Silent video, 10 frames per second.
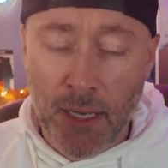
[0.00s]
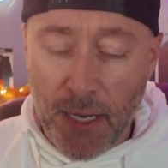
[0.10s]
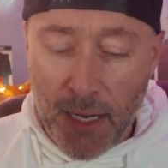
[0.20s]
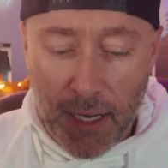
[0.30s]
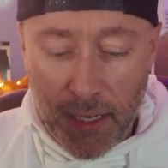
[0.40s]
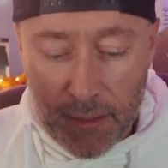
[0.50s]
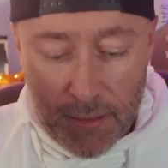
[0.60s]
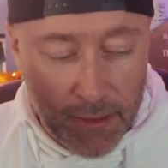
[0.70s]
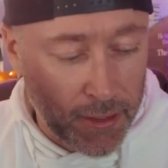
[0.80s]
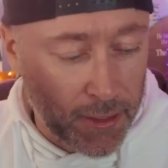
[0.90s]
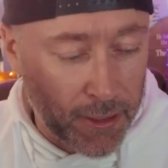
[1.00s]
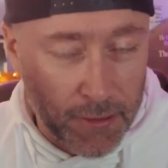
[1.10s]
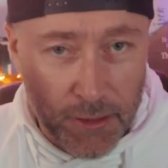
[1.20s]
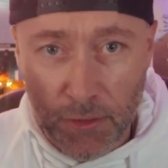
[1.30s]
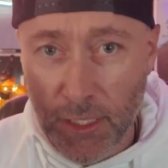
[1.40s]

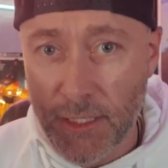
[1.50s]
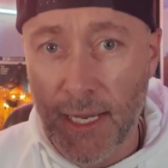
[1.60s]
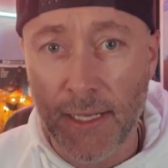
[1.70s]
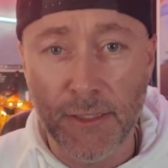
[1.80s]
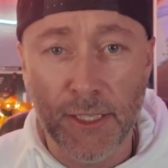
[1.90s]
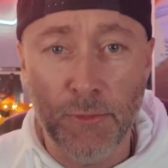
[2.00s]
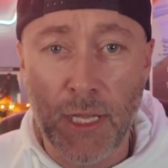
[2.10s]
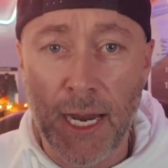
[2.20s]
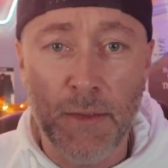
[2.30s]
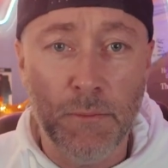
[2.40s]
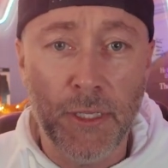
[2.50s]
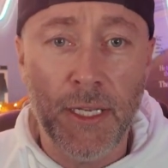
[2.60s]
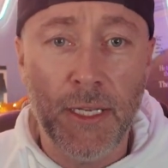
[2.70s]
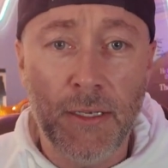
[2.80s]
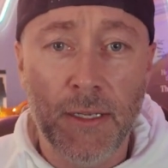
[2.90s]
And so it's got some light
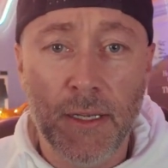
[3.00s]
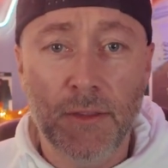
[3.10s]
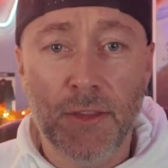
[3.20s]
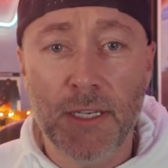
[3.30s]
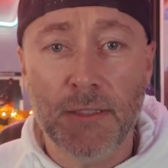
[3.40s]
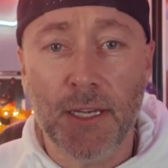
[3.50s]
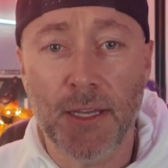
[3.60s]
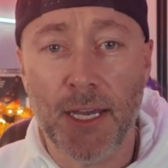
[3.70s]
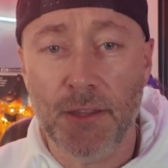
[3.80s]
bleed and things like that